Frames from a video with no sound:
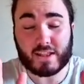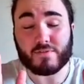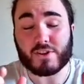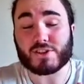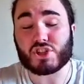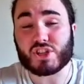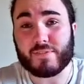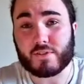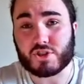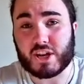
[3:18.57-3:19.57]
versus
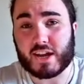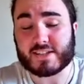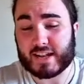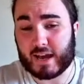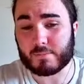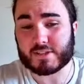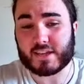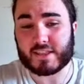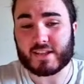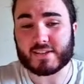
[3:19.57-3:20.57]
Sheffield United. How I'm
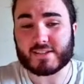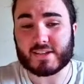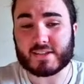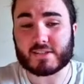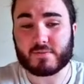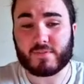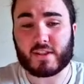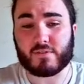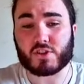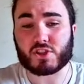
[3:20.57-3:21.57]
seeing this is Villa
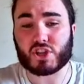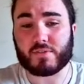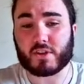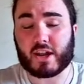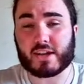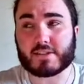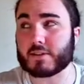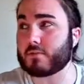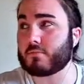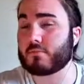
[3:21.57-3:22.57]
versus Sheffield
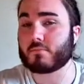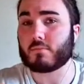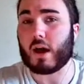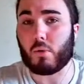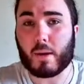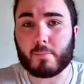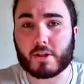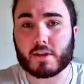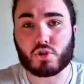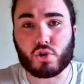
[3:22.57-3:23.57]
United at Wembley,
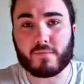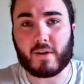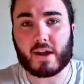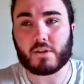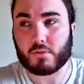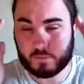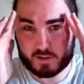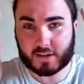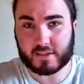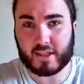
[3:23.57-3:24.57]
cup final.
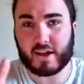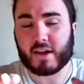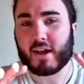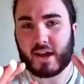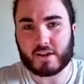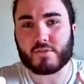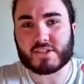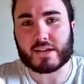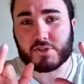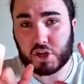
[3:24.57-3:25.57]
Thinking that. I know it
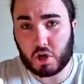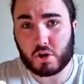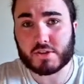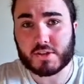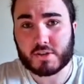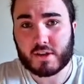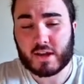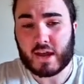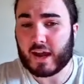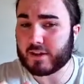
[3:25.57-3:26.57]
sounds odd.
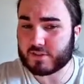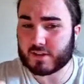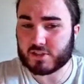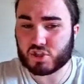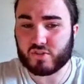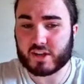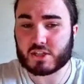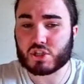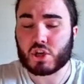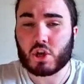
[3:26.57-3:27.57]
I know it sounds
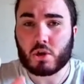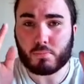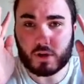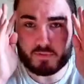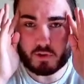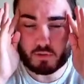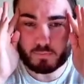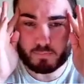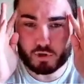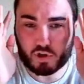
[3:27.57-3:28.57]
strange. But if you
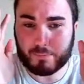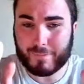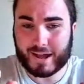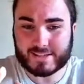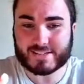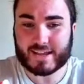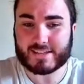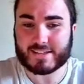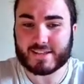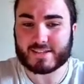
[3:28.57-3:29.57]
put your mindset
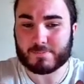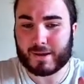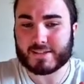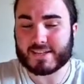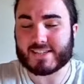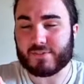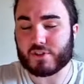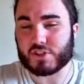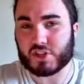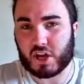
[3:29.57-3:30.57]
to this, Man City
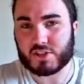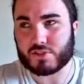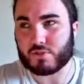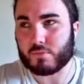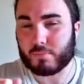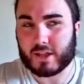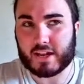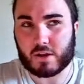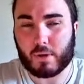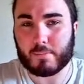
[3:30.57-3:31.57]
versus Arsenal playing
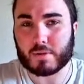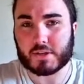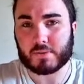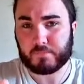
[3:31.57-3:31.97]
at Wembley,